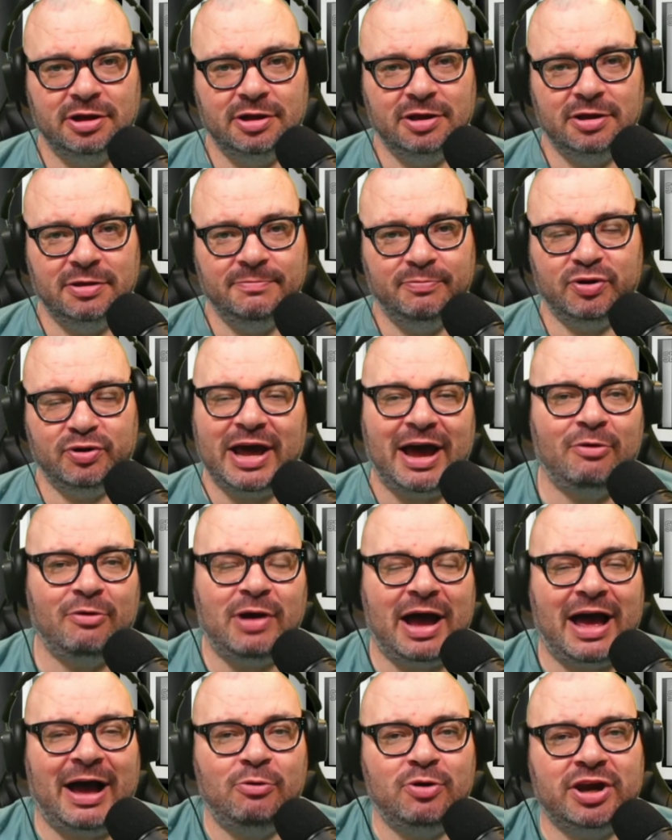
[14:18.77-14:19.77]
But
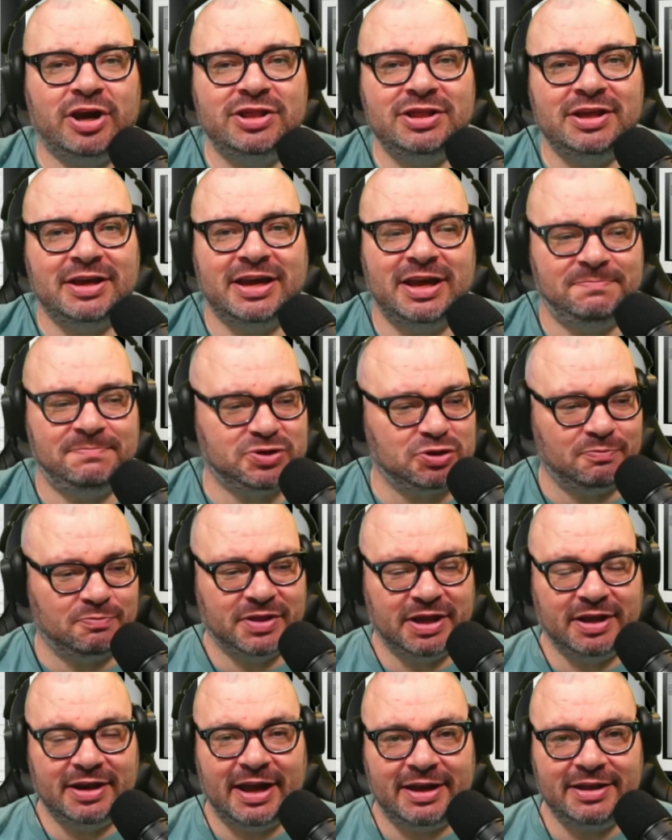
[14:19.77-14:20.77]
how can they keep
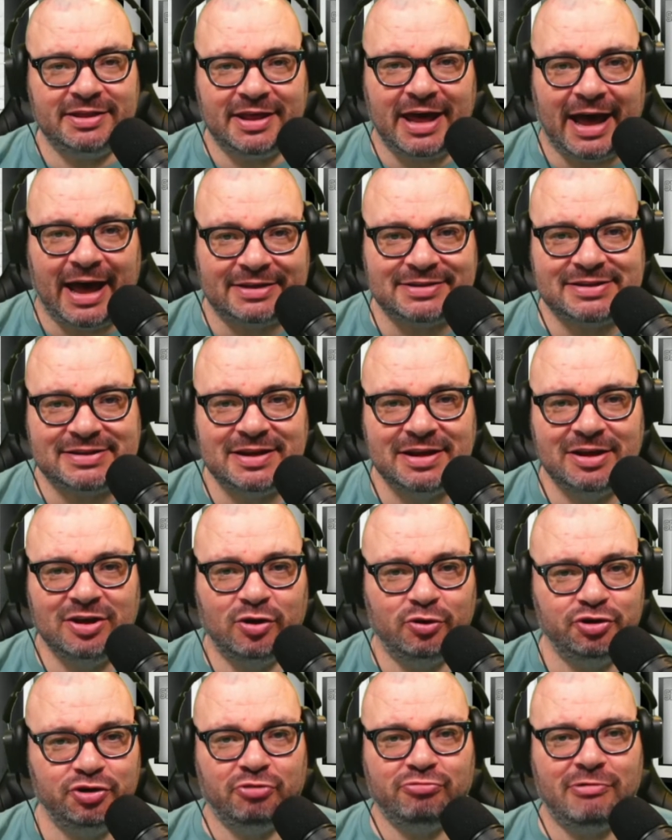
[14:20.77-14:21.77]
something like that
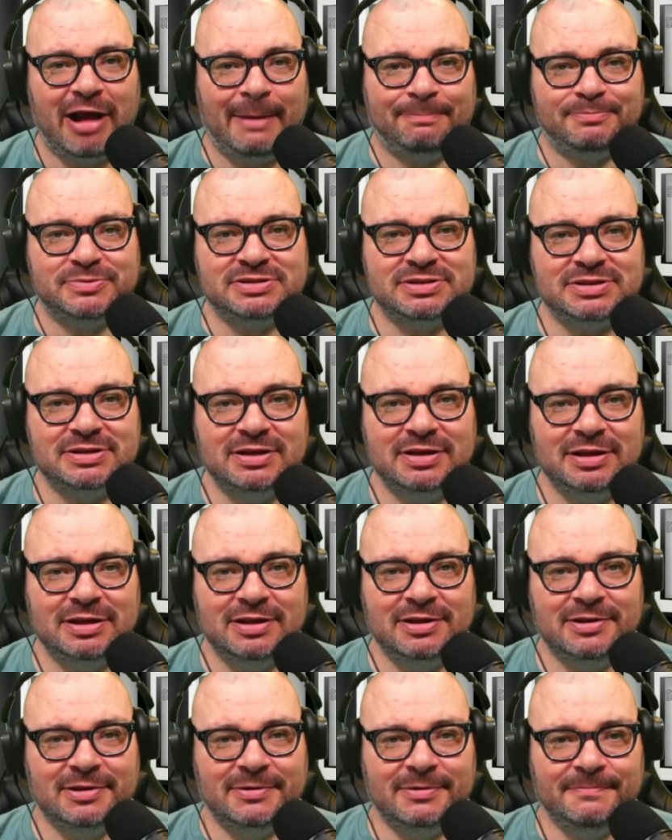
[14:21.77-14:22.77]
under wraps?
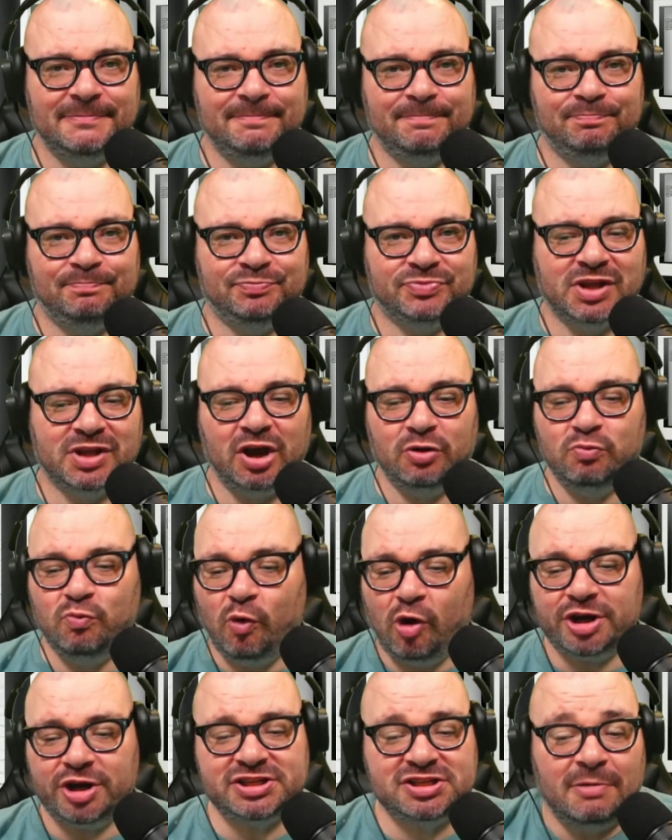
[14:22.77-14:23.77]
And
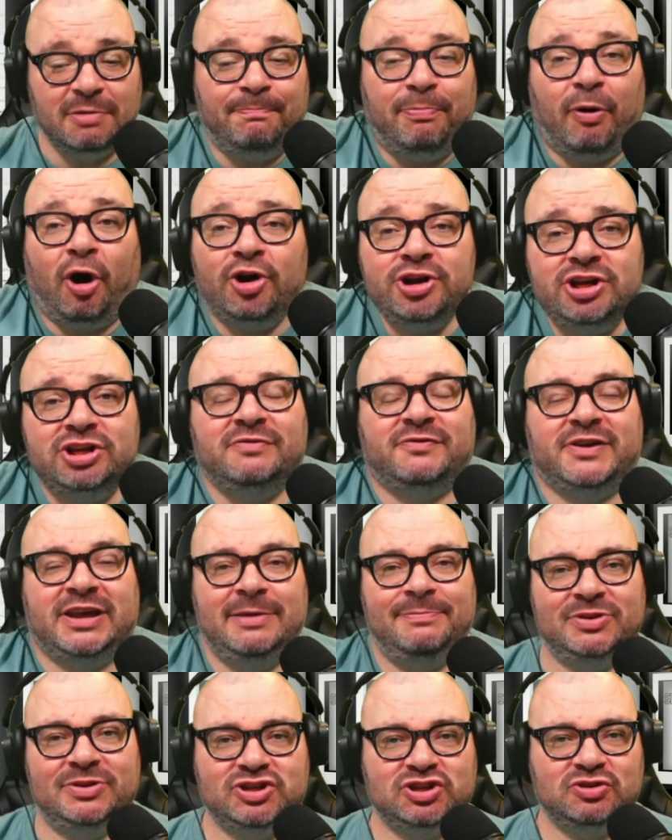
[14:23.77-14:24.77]
what is the point of
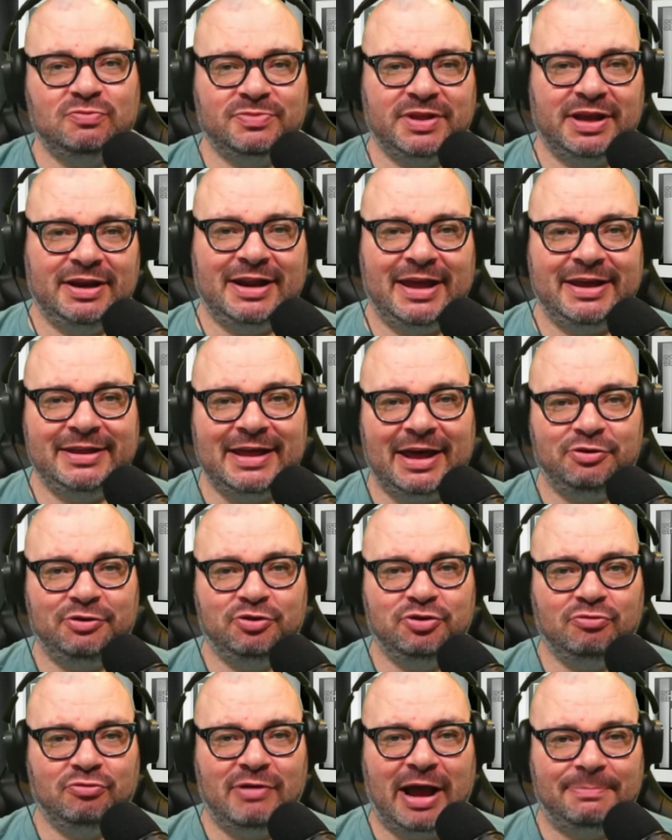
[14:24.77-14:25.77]
keeping something like that
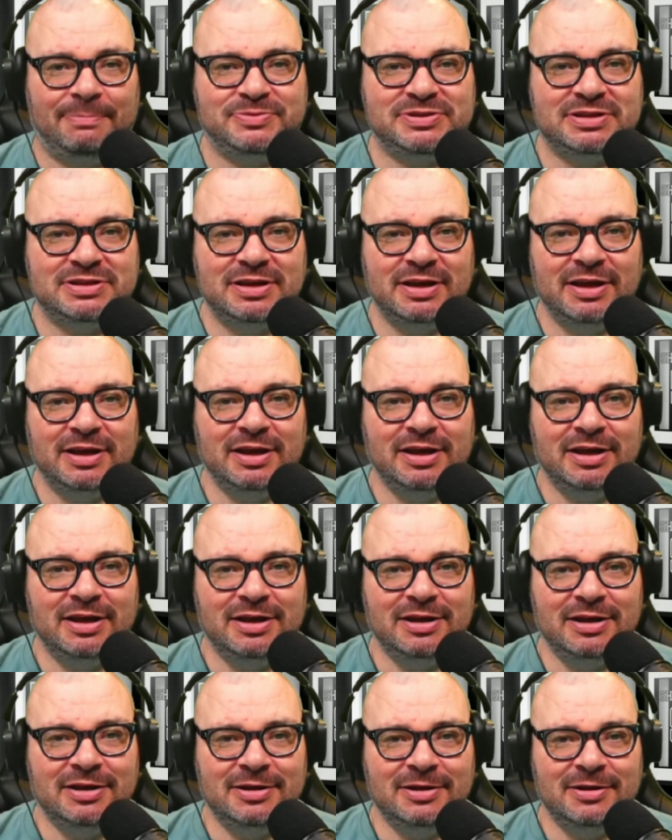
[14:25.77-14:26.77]
under wraps?
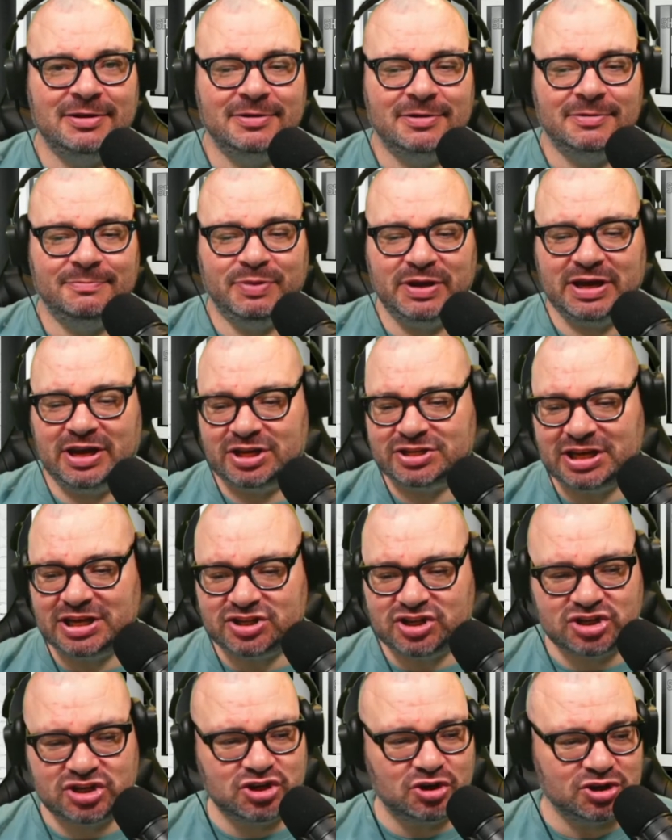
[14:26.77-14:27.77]
Because
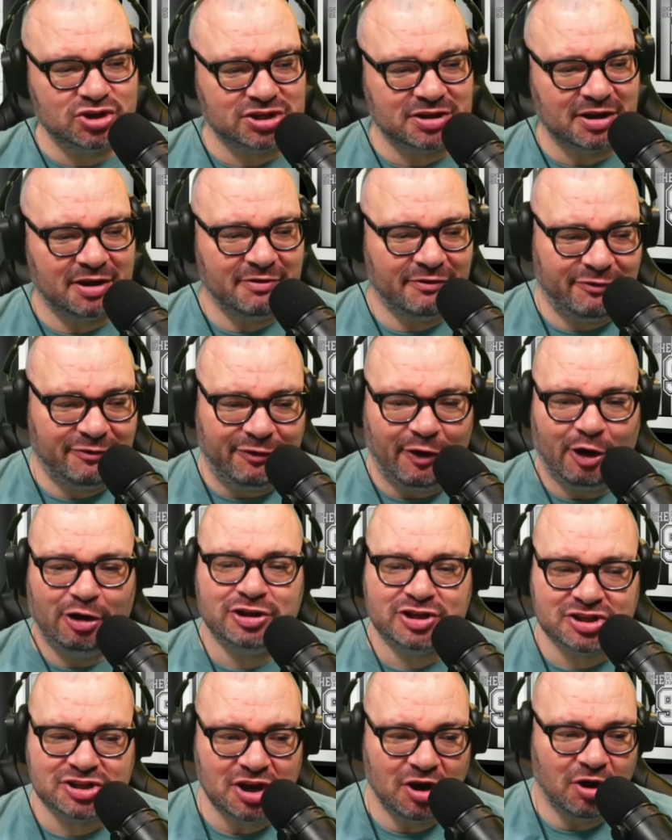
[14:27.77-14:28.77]
it's just
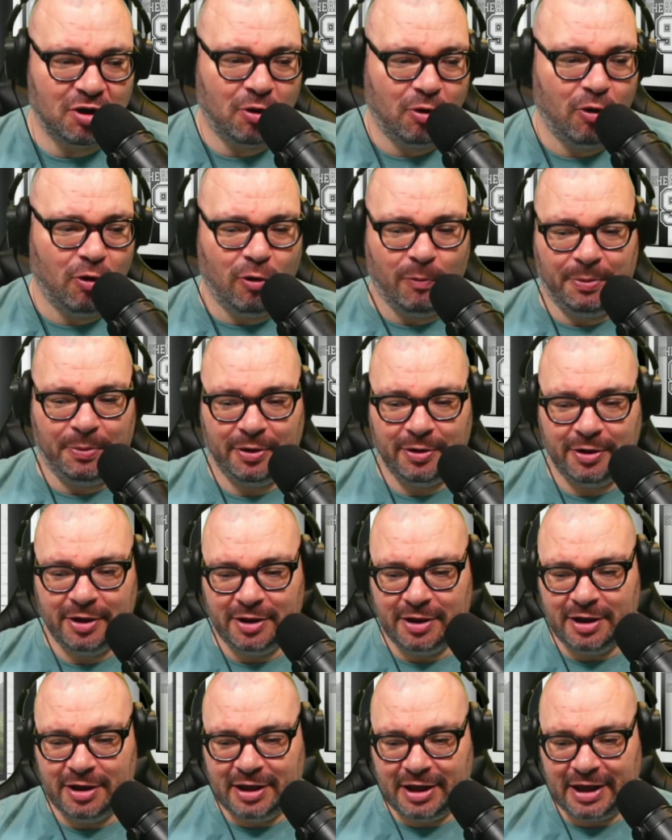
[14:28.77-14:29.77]
false hope.
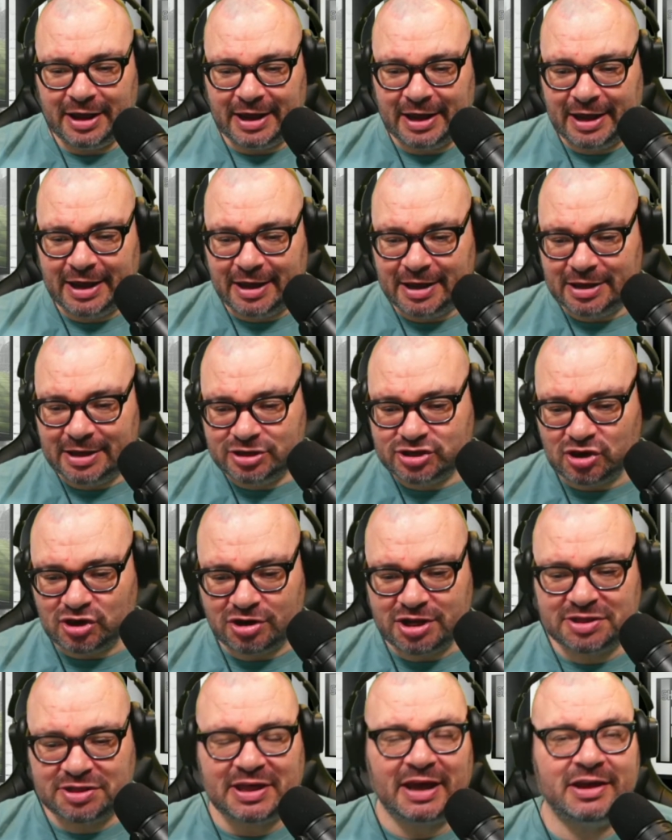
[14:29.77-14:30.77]

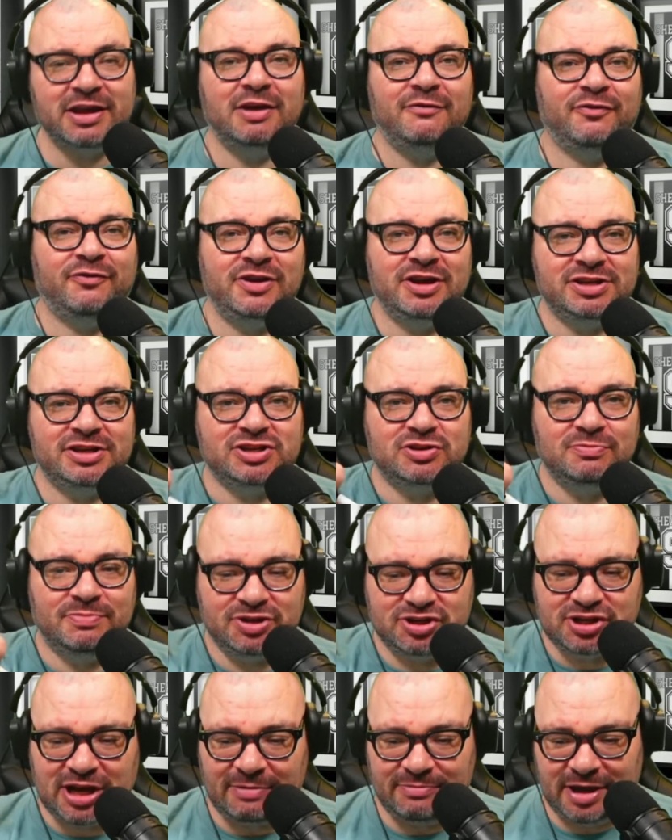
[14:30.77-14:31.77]
Johnny, thank you for your super
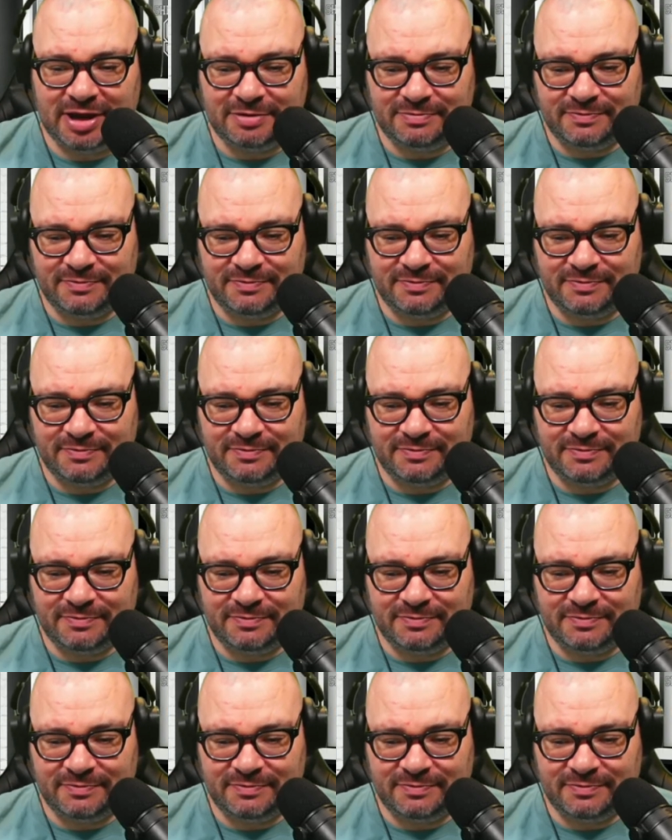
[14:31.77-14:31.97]
chat, mate.